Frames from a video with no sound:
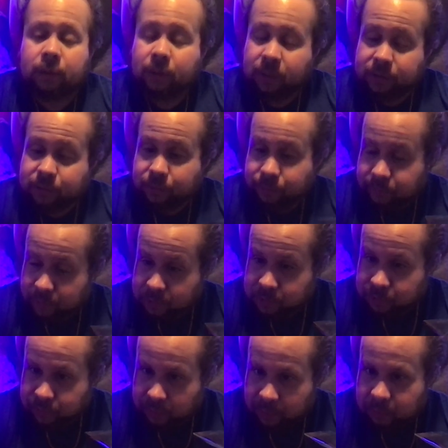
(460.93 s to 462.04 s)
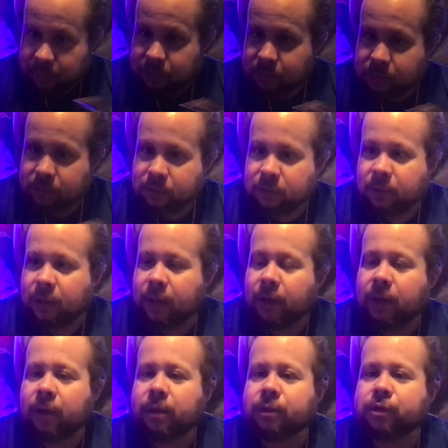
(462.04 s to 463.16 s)
It's her first fragrance,
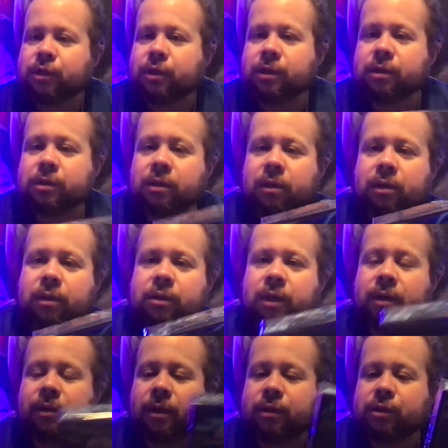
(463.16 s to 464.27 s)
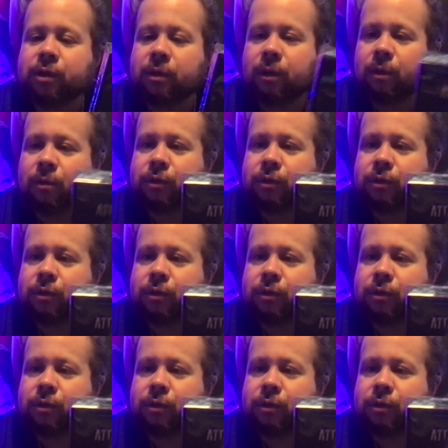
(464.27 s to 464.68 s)
and she's said that she, you know,